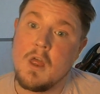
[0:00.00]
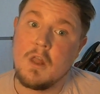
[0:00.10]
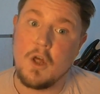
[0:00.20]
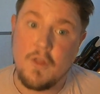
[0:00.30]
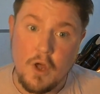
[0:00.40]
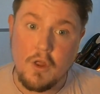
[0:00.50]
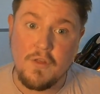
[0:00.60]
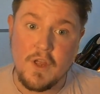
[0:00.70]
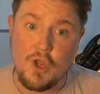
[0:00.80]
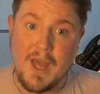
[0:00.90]
Now, the other
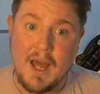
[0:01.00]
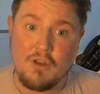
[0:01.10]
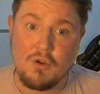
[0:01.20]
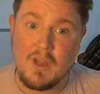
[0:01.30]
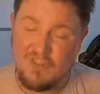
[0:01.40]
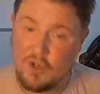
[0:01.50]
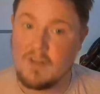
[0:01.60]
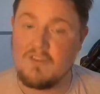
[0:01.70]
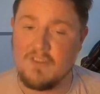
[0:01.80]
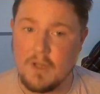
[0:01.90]
thing you can do is you can
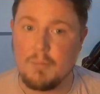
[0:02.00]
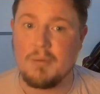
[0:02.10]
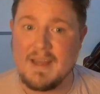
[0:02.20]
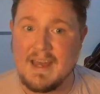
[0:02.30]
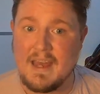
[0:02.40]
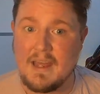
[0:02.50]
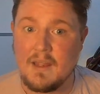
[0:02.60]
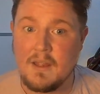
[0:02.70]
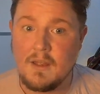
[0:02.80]
still play